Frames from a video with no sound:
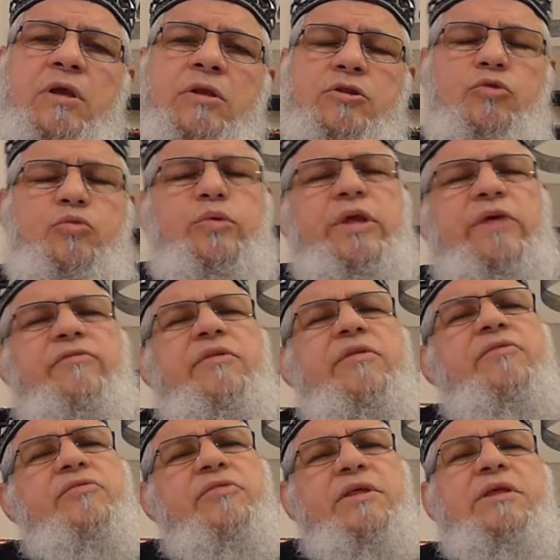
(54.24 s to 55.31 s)
Did we
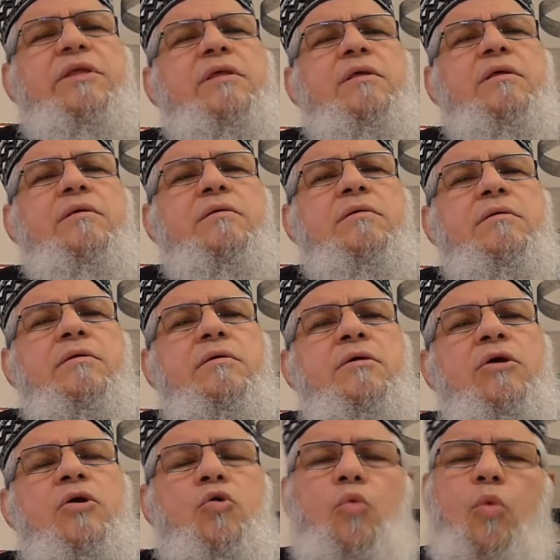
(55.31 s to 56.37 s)
even think
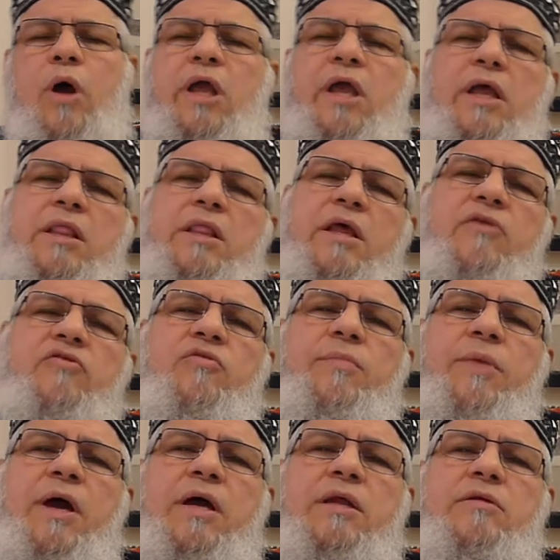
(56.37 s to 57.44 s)
why Allah
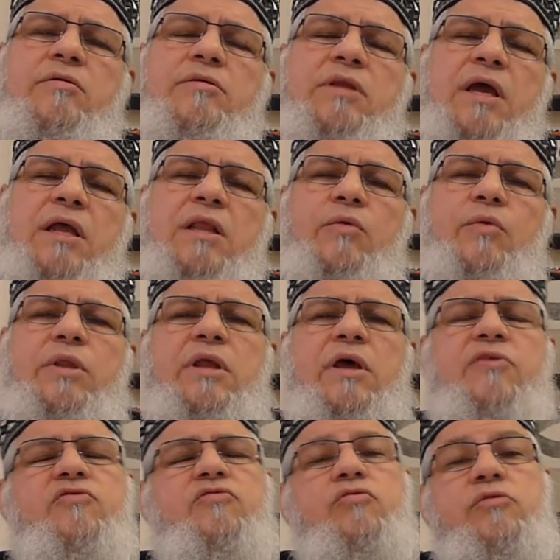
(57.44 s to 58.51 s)
subhanahu wa ta'ala want
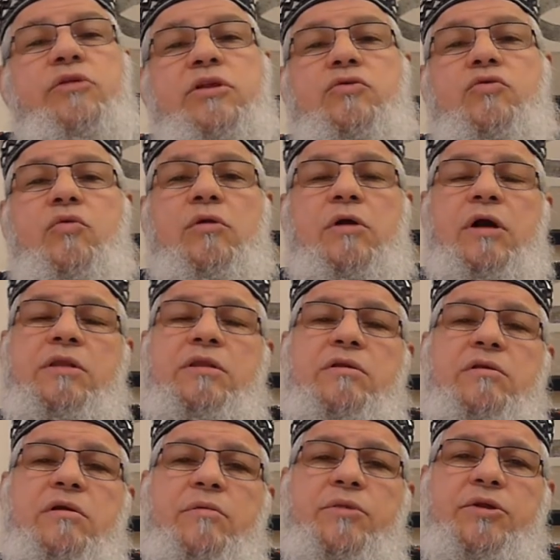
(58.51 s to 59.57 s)
us to read Quran in
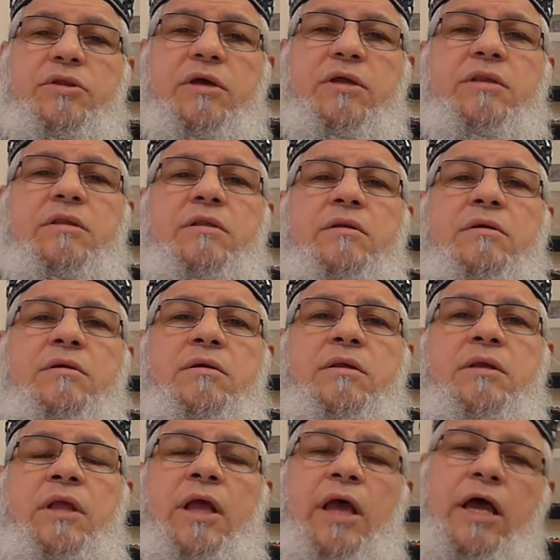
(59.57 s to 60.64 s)
Ramadan
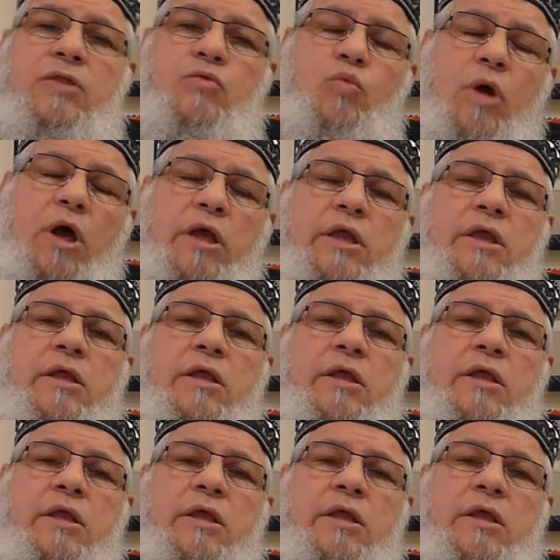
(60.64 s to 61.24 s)
and why